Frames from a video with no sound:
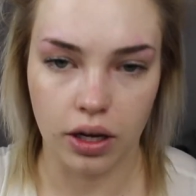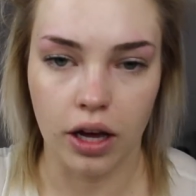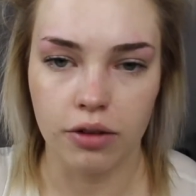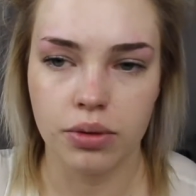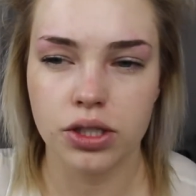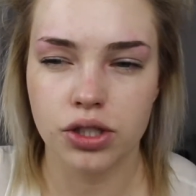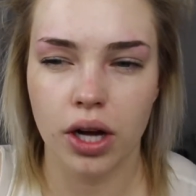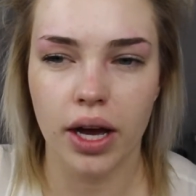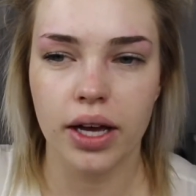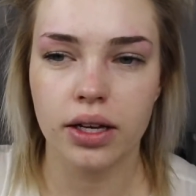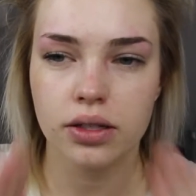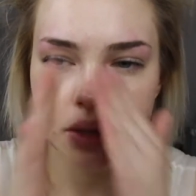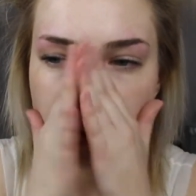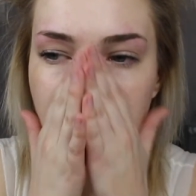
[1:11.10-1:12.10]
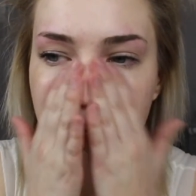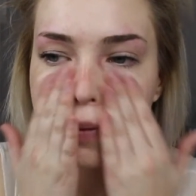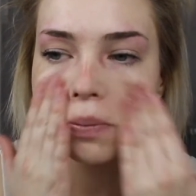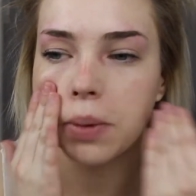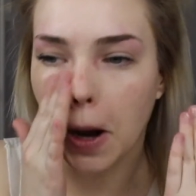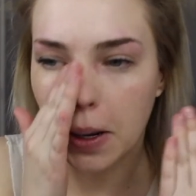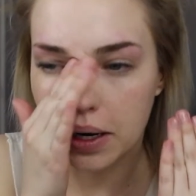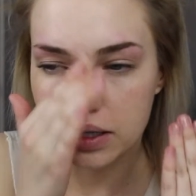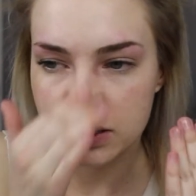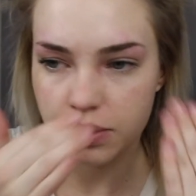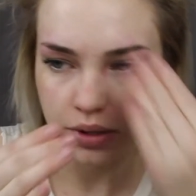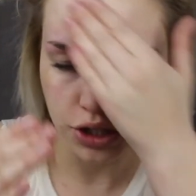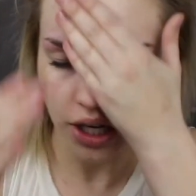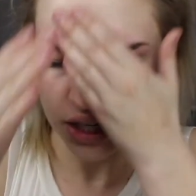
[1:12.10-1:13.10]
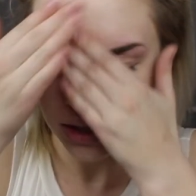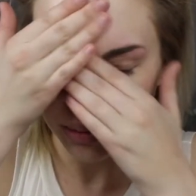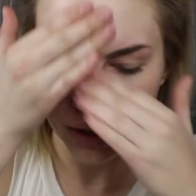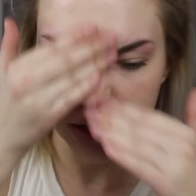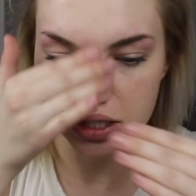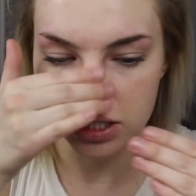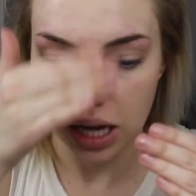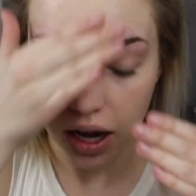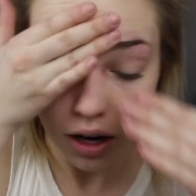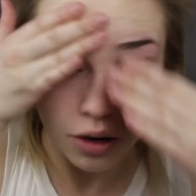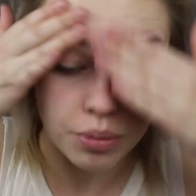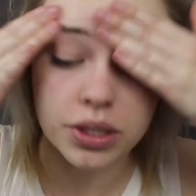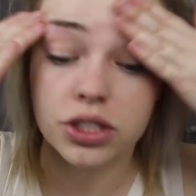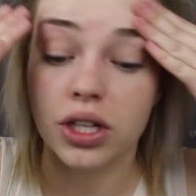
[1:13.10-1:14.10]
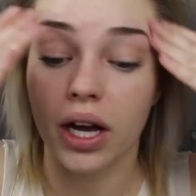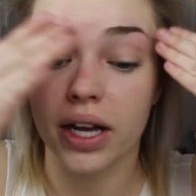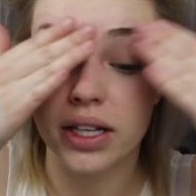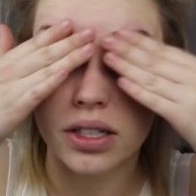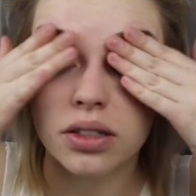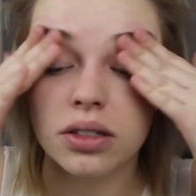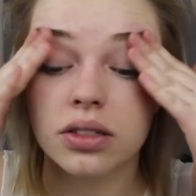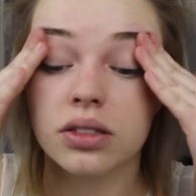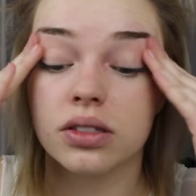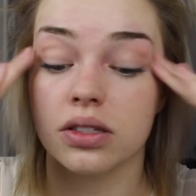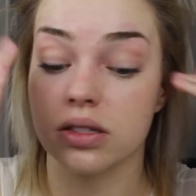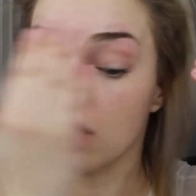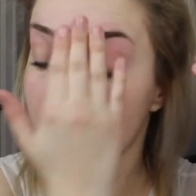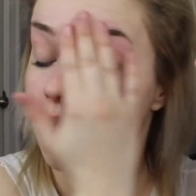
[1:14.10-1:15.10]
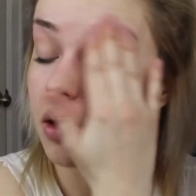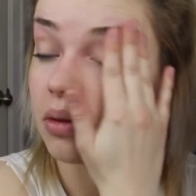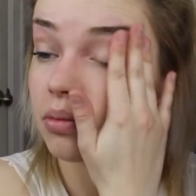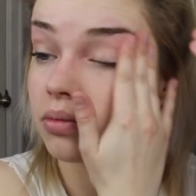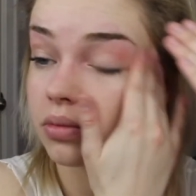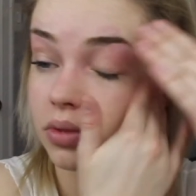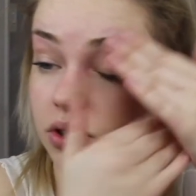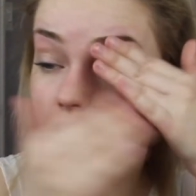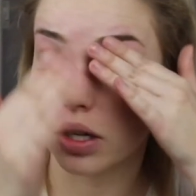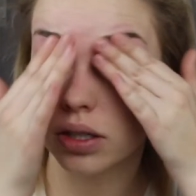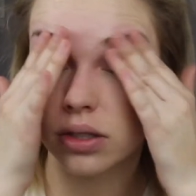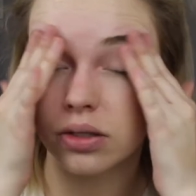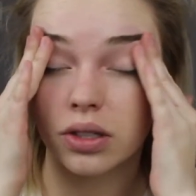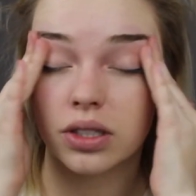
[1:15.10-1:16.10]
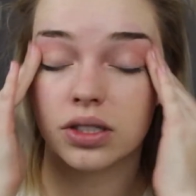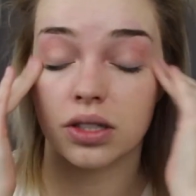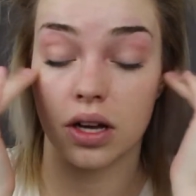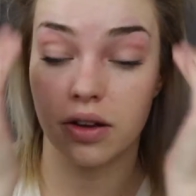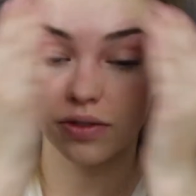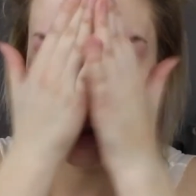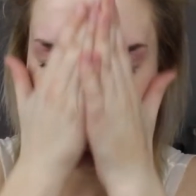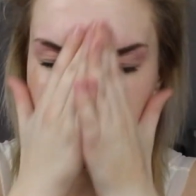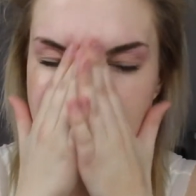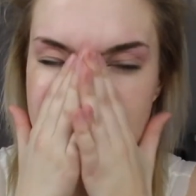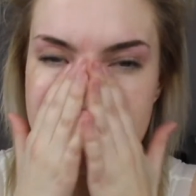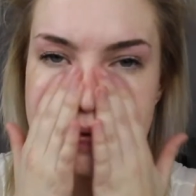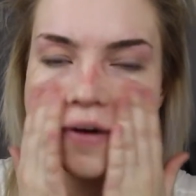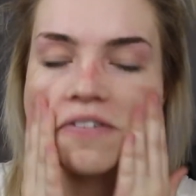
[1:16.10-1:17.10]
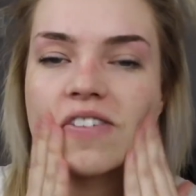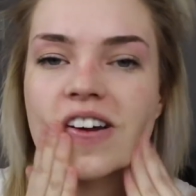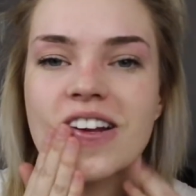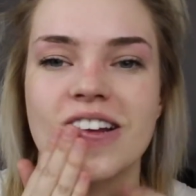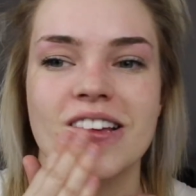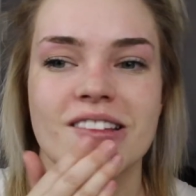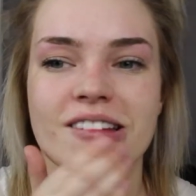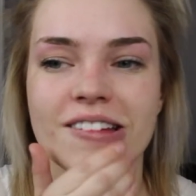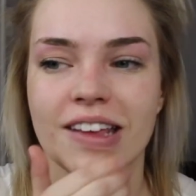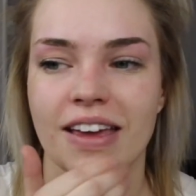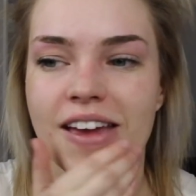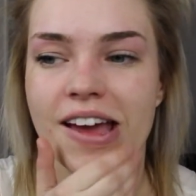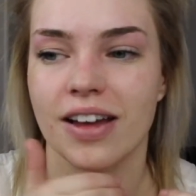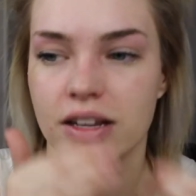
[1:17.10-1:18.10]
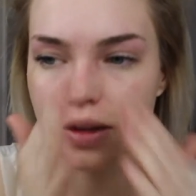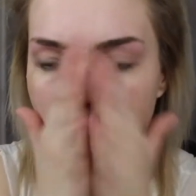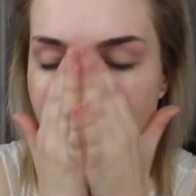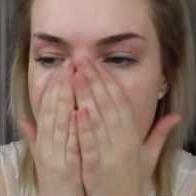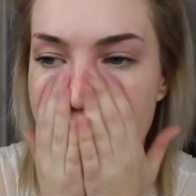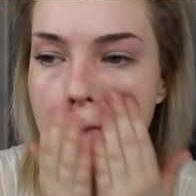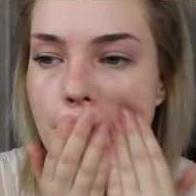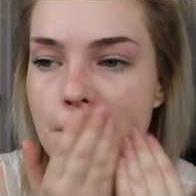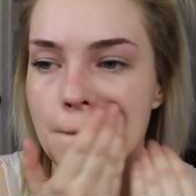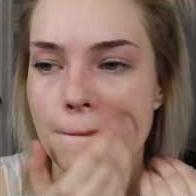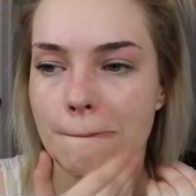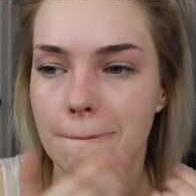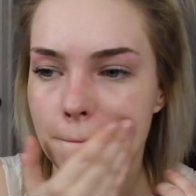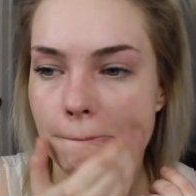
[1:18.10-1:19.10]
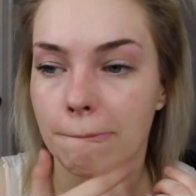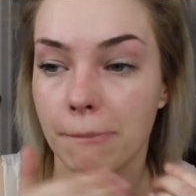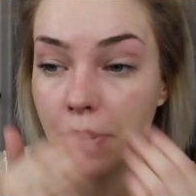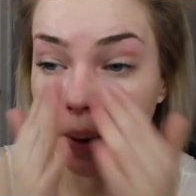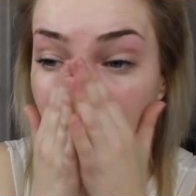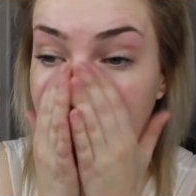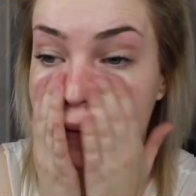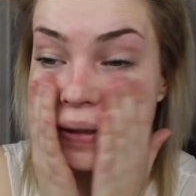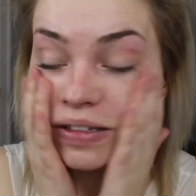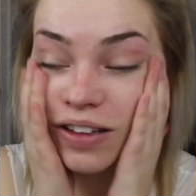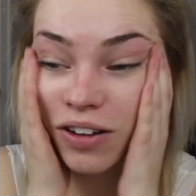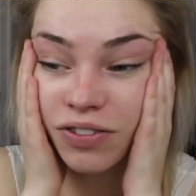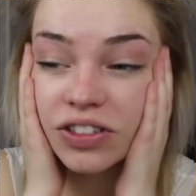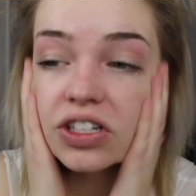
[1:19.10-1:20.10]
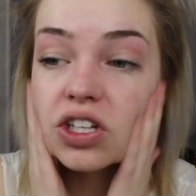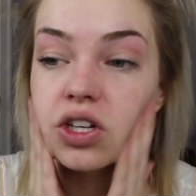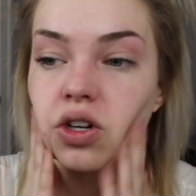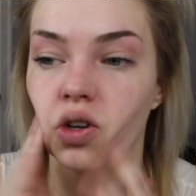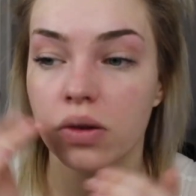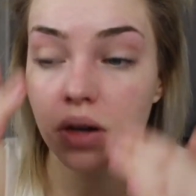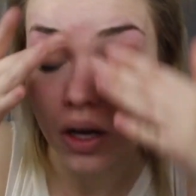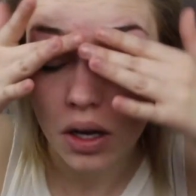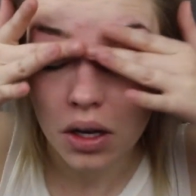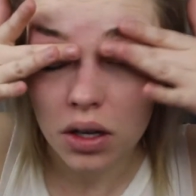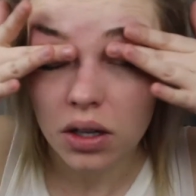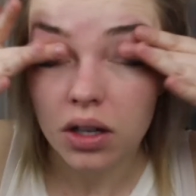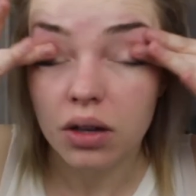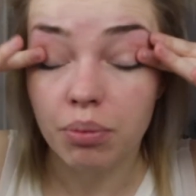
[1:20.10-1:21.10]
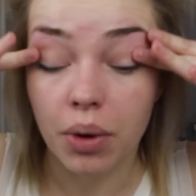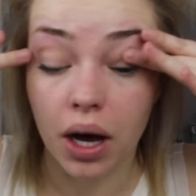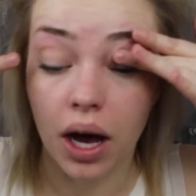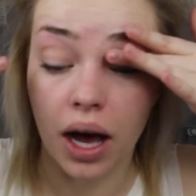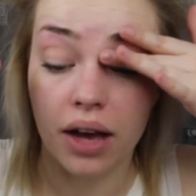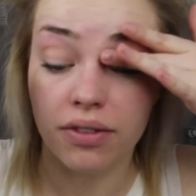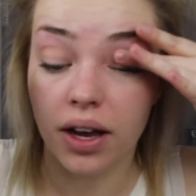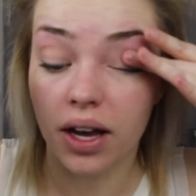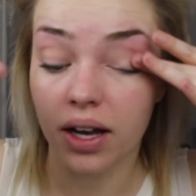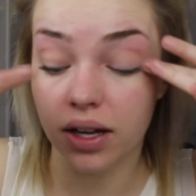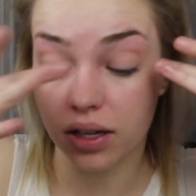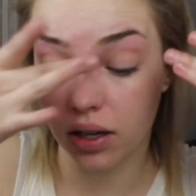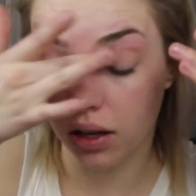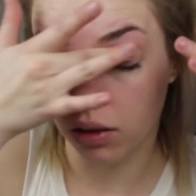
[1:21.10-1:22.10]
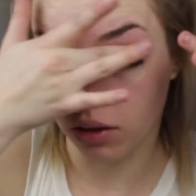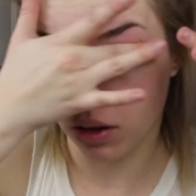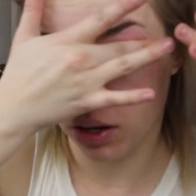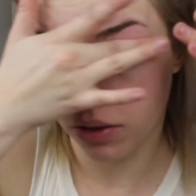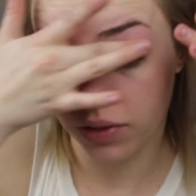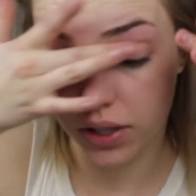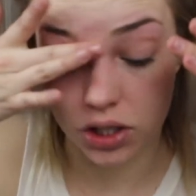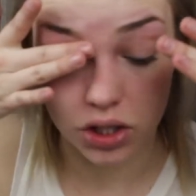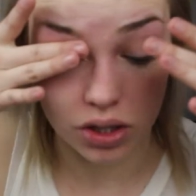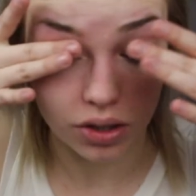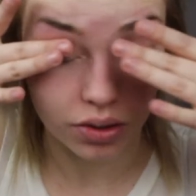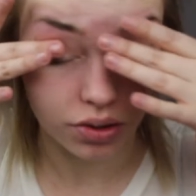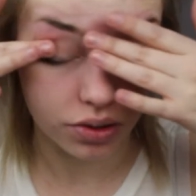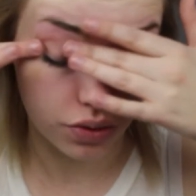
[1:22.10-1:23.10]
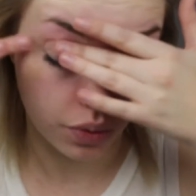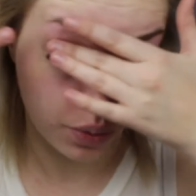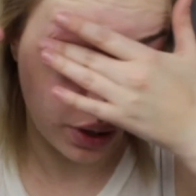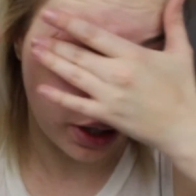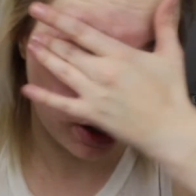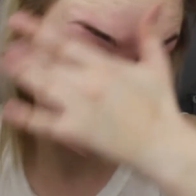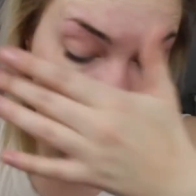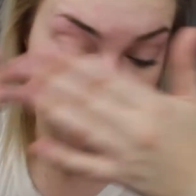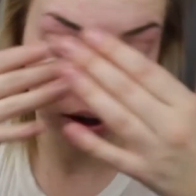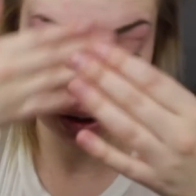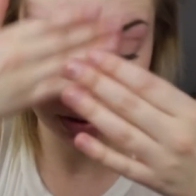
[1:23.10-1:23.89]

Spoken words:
I've been trying some new products, been trying to branch out, been trying some drugstore stuff. Certain stuff I just can't bring myself to do, but I've had a lot of issues with